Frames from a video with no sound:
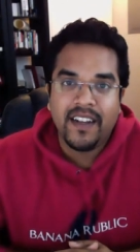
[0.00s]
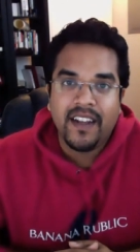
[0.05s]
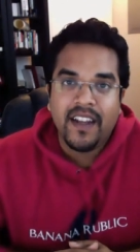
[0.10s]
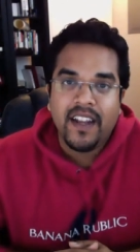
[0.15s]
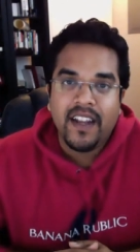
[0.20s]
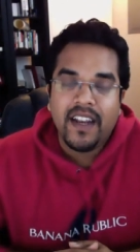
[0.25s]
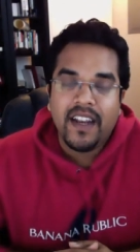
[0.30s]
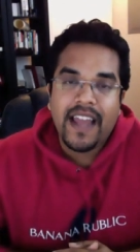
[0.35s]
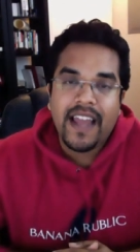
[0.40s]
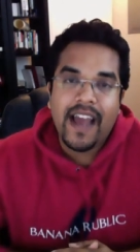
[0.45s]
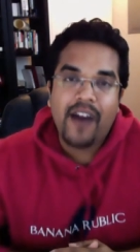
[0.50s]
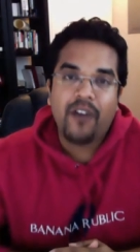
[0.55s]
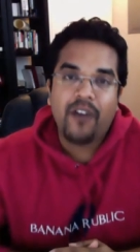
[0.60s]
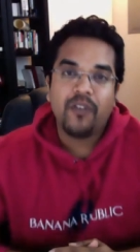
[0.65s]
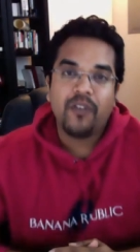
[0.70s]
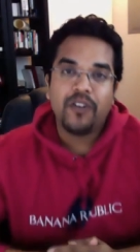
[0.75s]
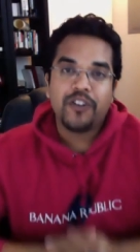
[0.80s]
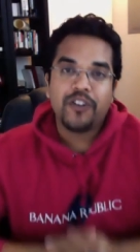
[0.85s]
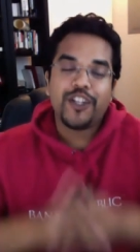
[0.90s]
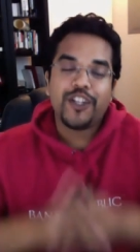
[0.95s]
Now,
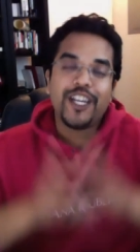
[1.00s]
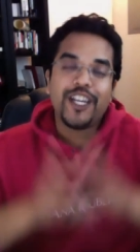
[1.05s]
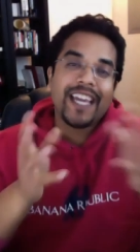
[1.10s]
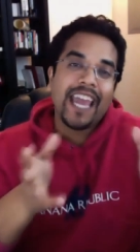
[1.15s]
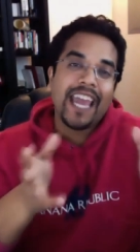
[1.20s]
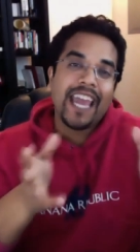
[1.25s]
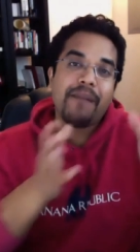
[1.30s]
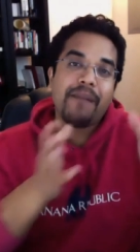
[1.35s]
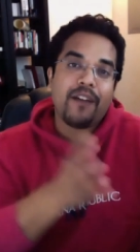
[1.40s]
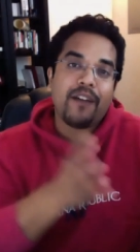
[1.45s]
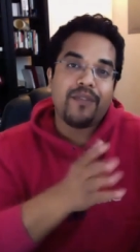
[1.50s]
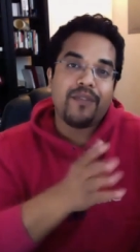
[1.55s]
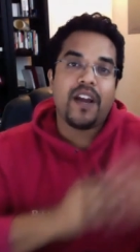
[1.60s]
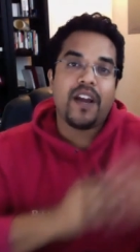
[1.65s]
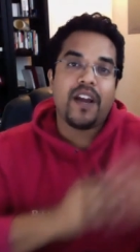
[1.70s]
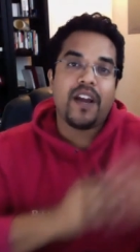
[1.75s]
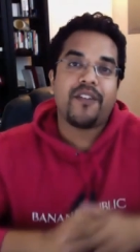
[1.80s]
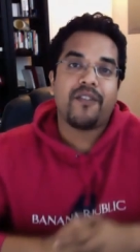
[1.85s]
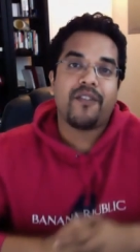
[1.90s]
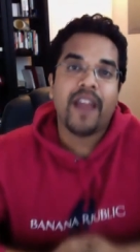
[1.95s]
she came out the
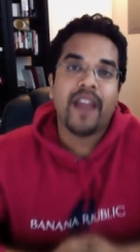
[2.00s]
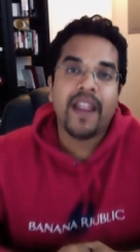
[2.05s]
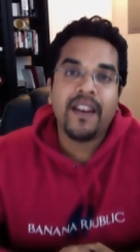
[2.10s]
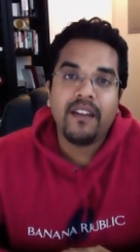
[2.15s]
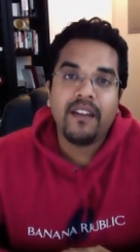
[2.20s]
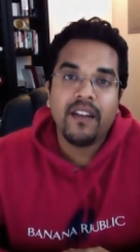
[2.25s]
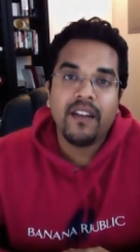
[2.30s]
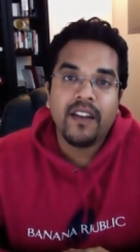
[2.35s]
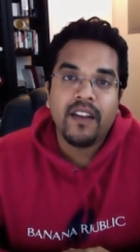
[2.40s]
other end.